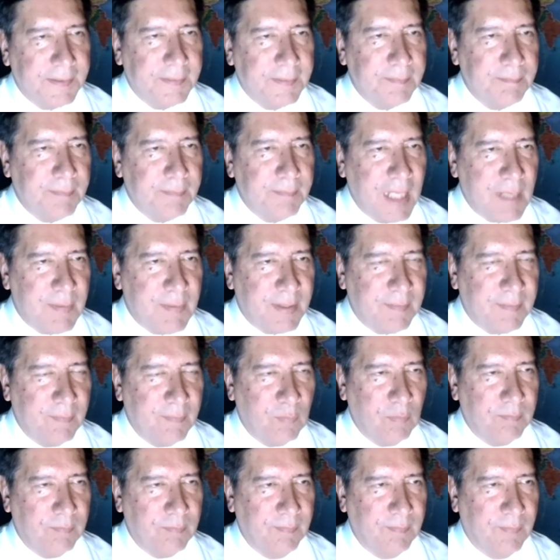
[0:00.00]
Maybe
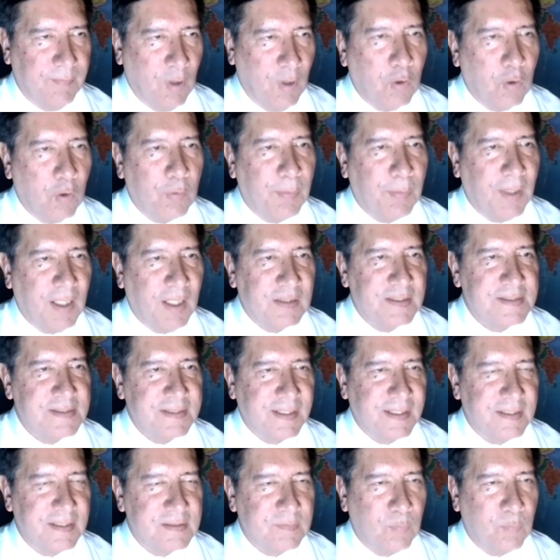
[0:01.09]
the whole
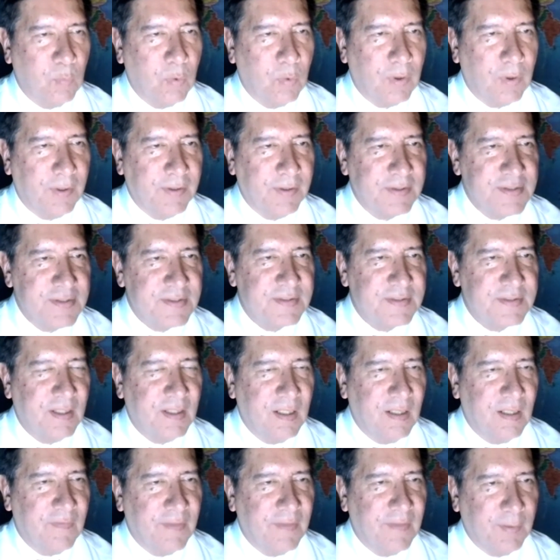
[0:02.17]
policy is worse
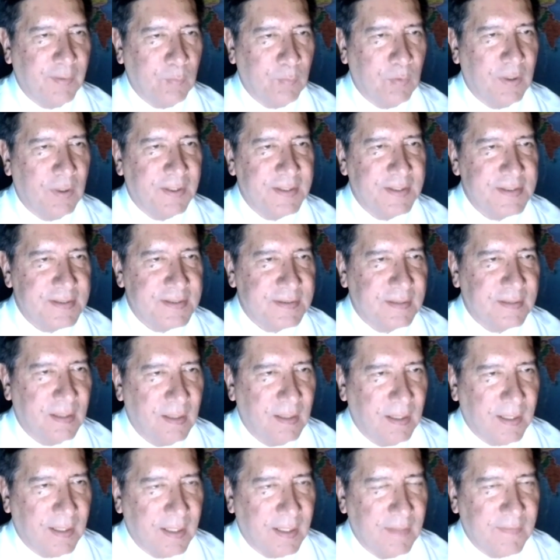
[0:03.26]
than it was
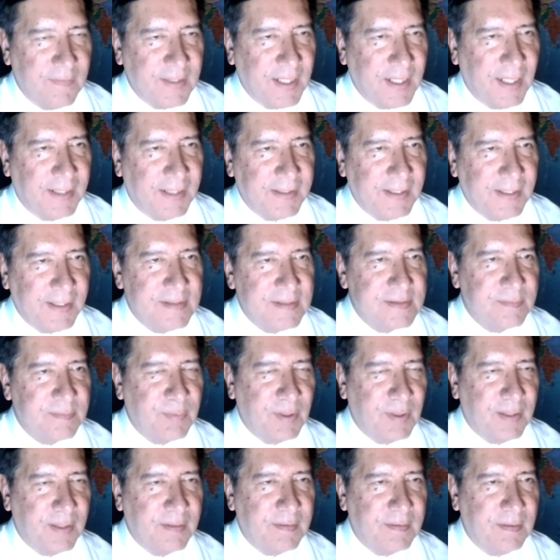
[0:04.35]
in the 80s.
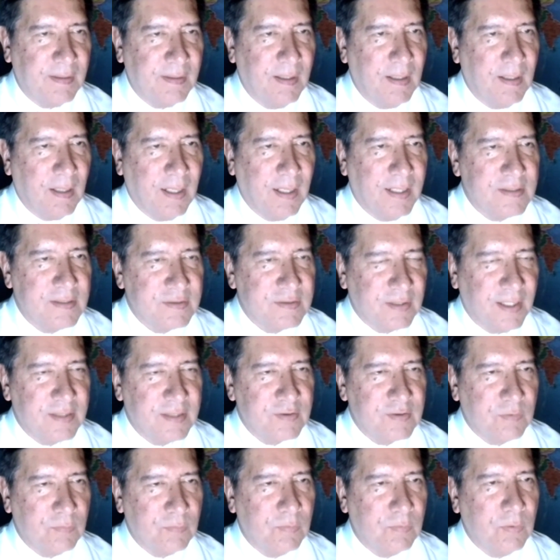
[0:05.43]
But as
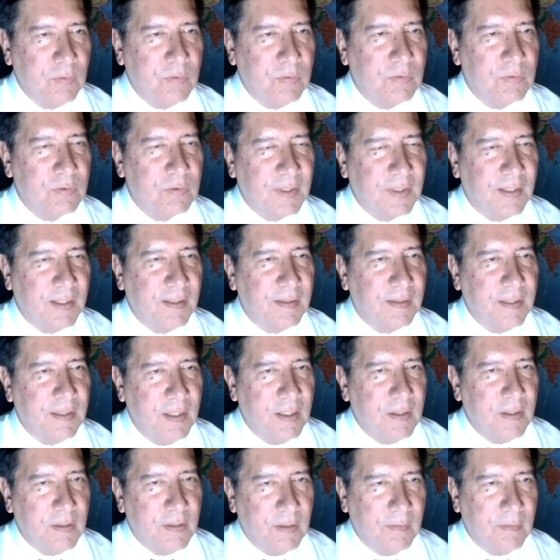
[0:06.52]
a rule,
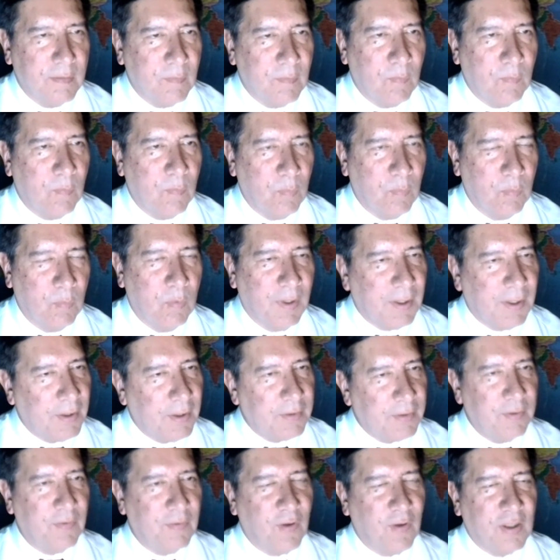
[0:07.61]
what are
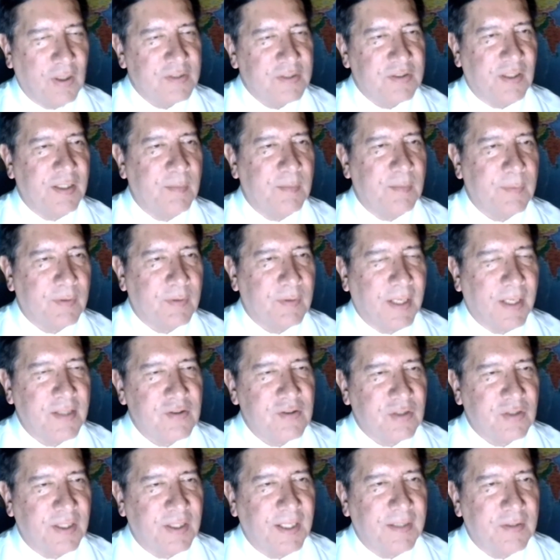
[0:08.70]
your thoughts on
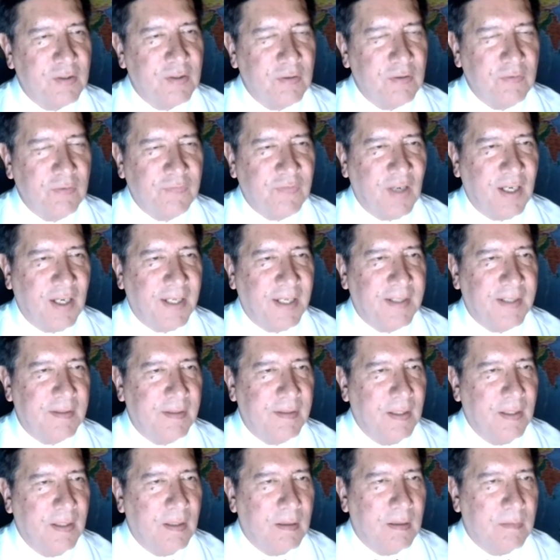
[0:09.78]
immigration, and do you find
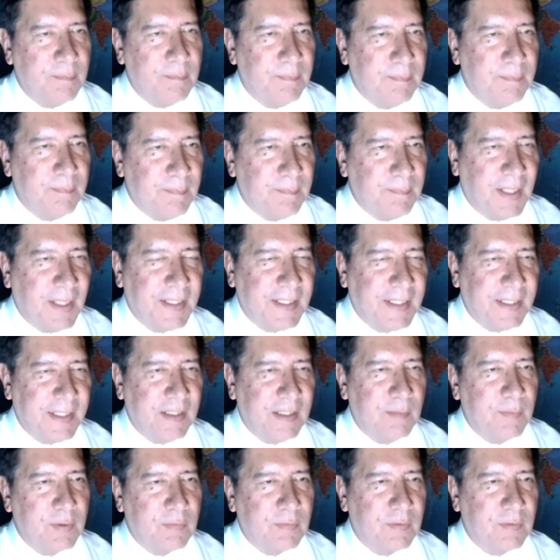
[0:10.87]
many
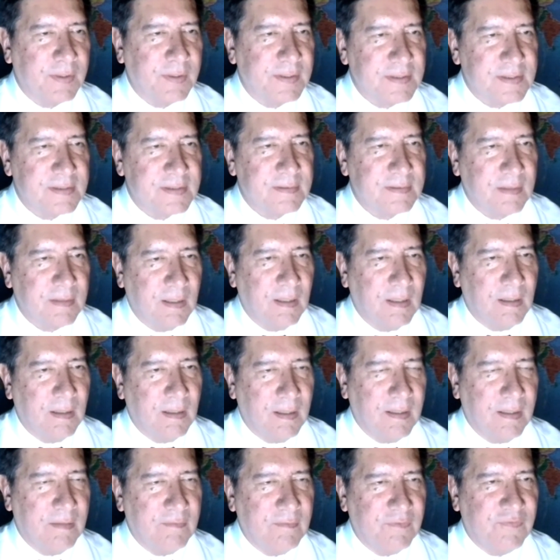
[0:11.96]
immigrants
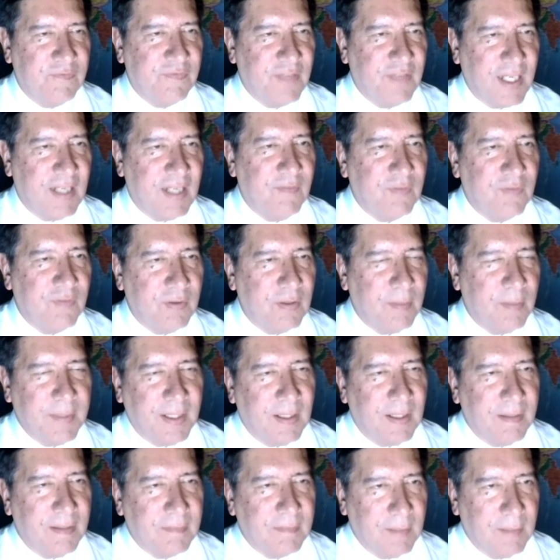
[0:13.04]
in favor? I mean,
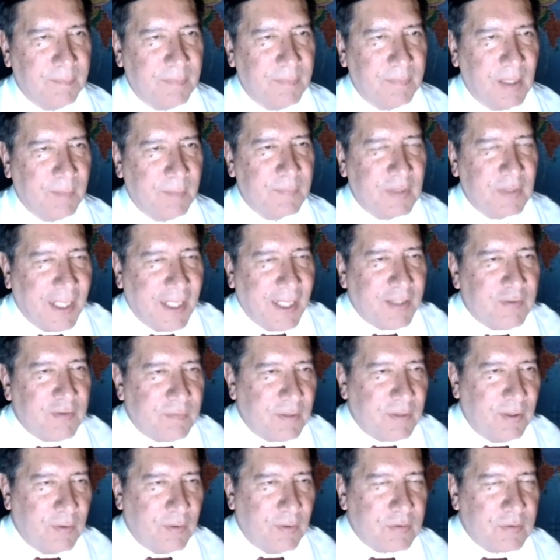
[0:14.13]
I'm glad
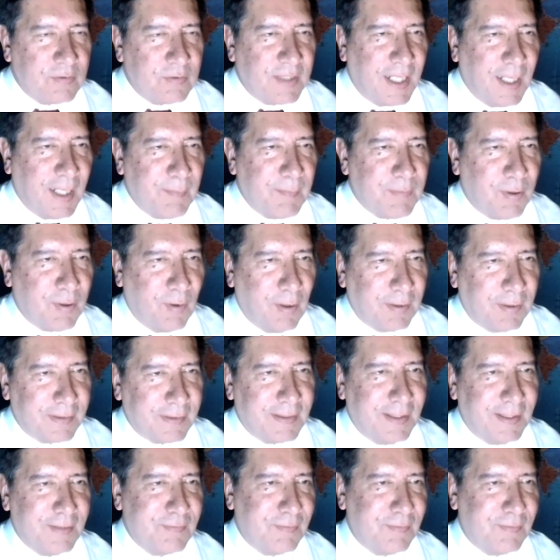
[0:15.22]
you came to our
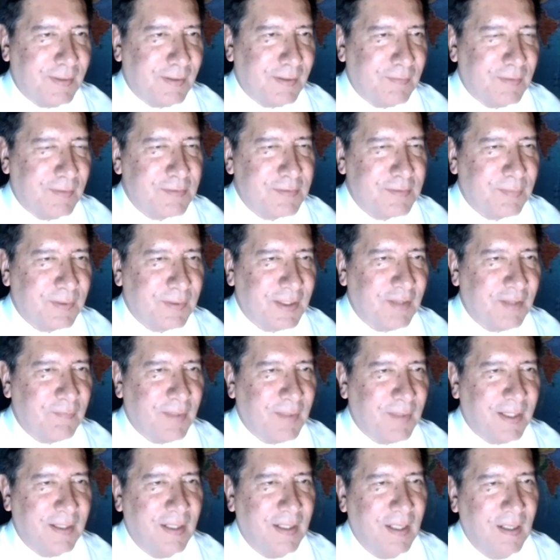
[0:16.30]
country, Girish. Believe
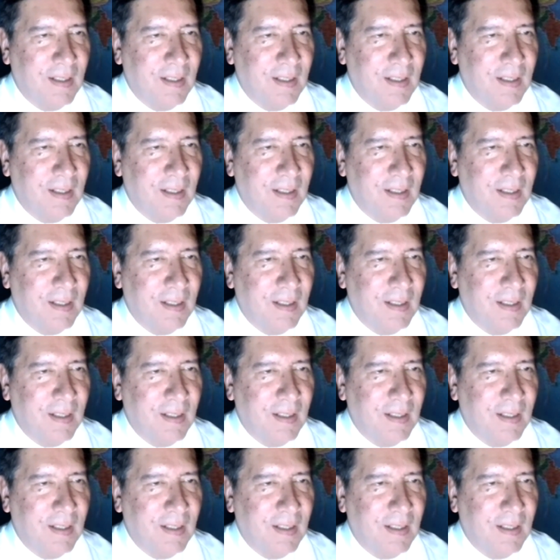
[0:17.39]
me,